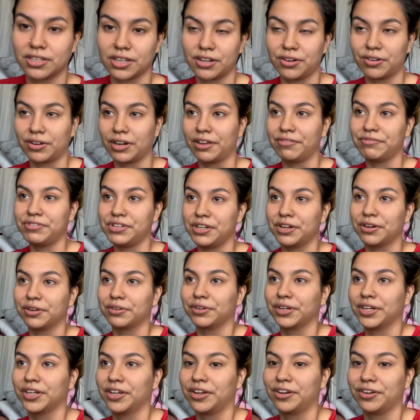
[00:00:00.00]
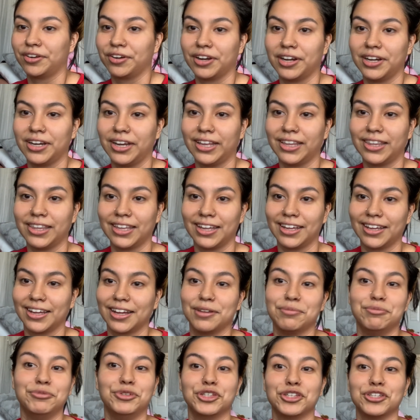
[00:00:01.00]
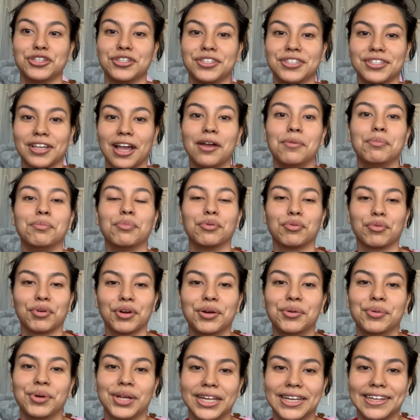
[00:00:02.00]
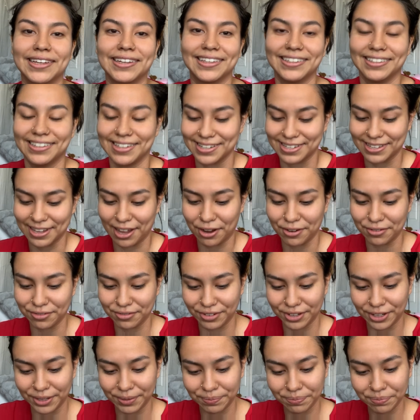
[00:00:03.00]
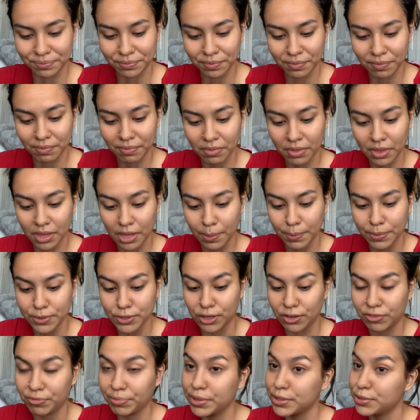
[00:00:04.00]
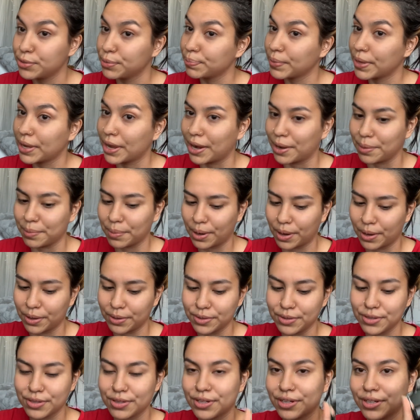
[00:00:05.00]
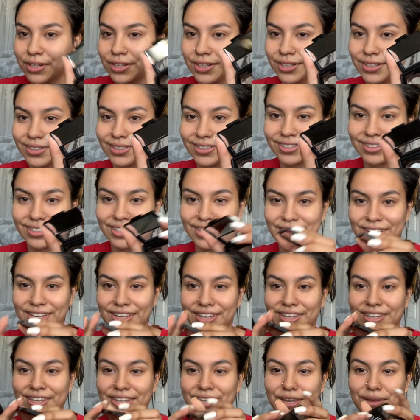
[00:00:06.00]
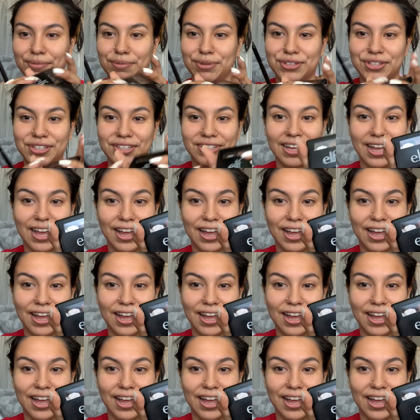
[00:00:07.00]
I don't have deodorant on or anything. I'm brewing in this outfit. Start by doing my eyebrows. I'm using the